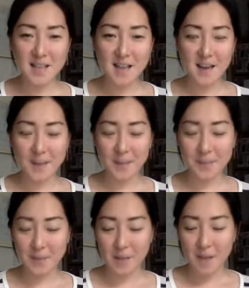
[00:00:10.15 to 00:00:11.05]

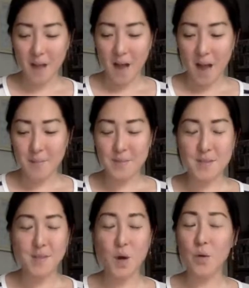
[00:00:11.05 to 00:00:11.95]
I'm
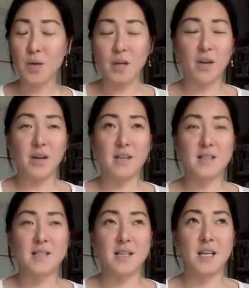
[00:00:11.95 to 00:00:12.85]
so
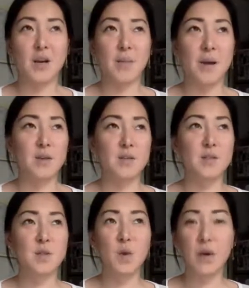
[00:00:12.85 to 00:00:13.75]
curious to hear about your
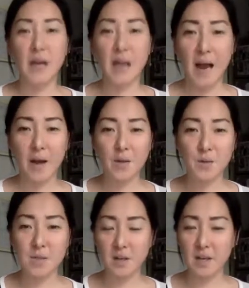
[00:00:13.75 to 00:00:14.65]
story and how you
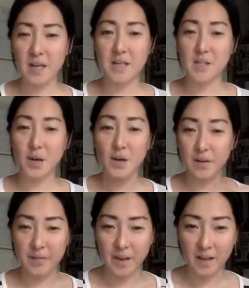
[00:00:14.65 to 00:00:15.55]
started
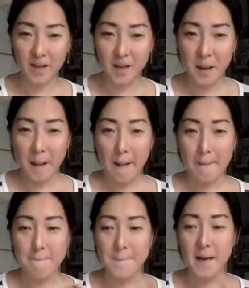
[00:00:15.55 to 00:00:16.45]
Eterneva,
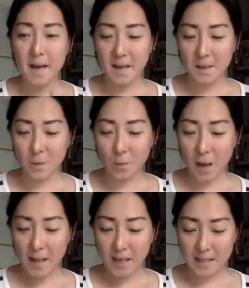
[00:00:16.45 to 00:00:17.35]
but
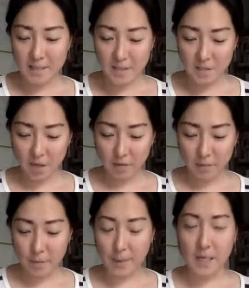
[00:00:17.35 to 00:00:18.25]
I like to start
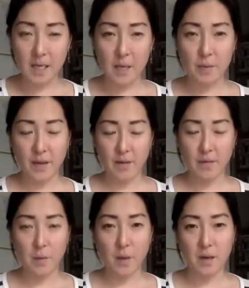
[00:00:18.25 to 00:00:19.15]
from the beginning with
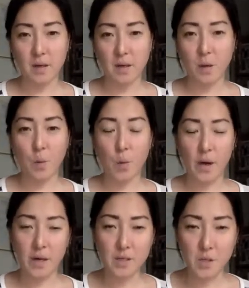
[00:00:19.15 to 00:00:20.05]
everyone.
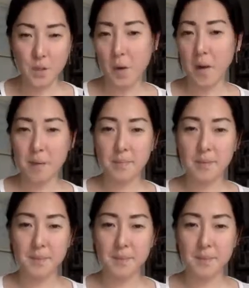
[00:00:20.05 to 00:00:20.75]
Where did you grow up?